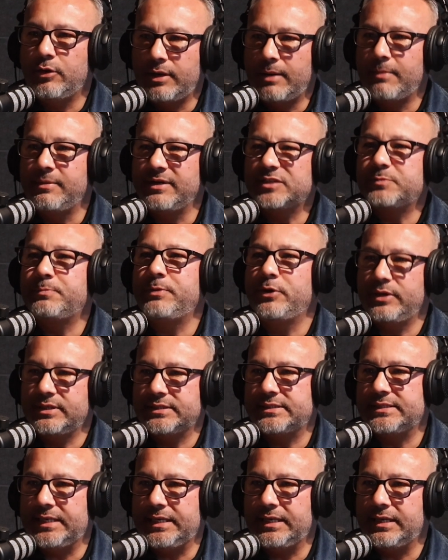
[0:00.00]
and I'm
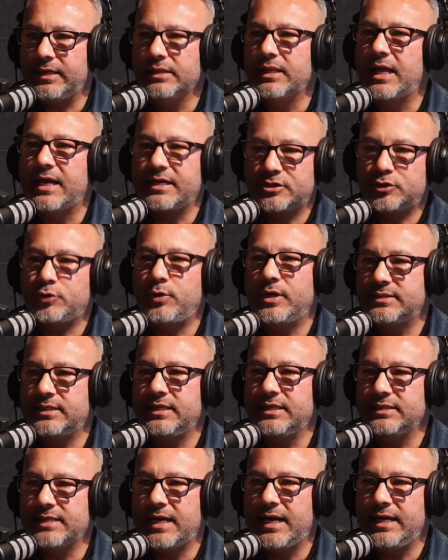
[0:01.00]
experiencing a lot of stress and
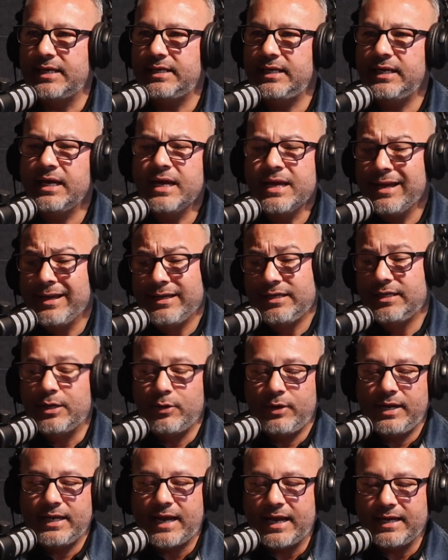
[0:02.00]
anxiety,
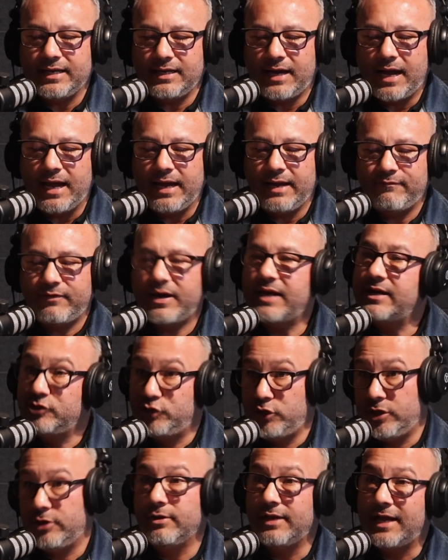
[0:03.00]
and I've kind of
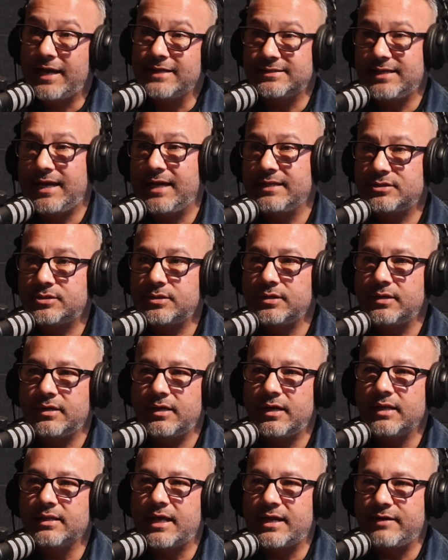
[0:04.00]
generalized that
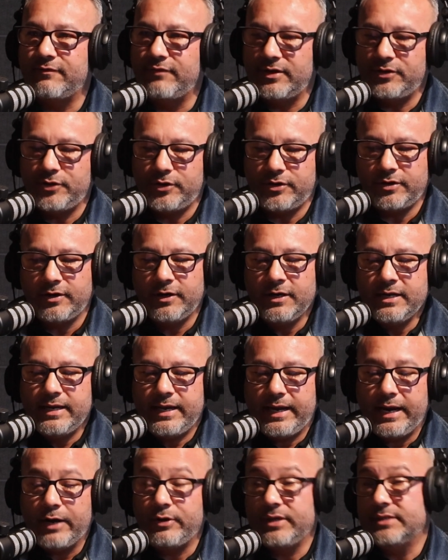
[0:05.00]
to a lot of other
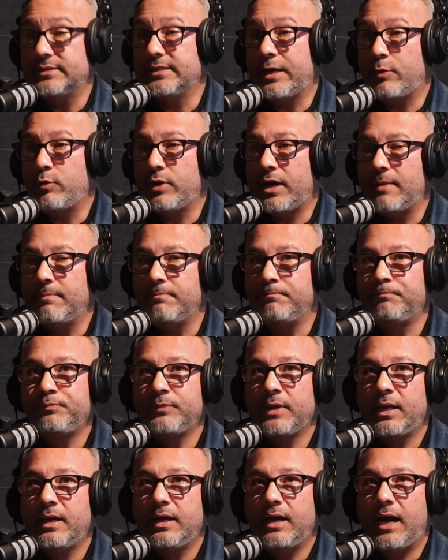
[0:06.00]
areas. Like when I'm
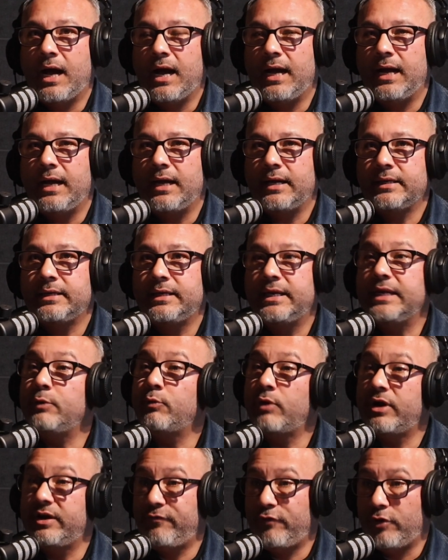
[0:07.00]
getting
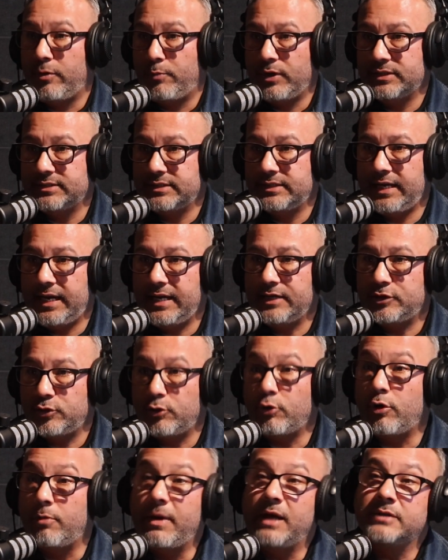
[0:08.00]
ready for a presentation
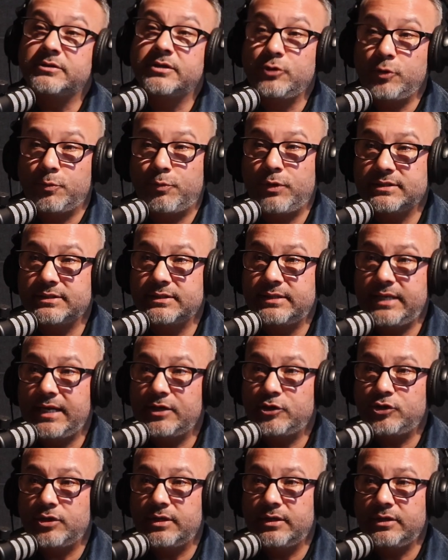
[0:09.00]
or about to do a
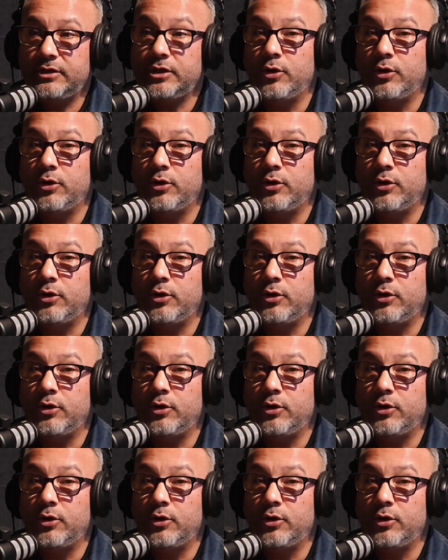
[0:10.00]
presentation,